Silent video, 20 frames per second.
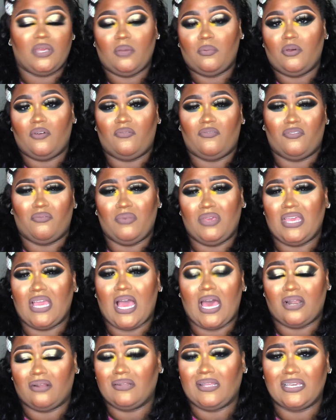But for me, I
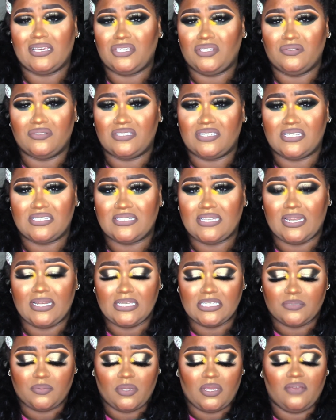don't like using a setting
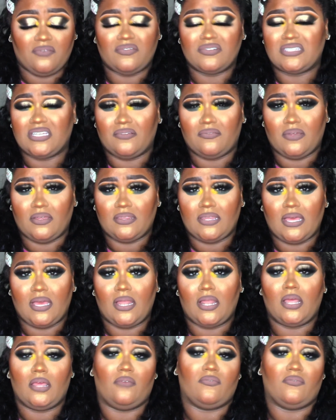spray for stuff like that.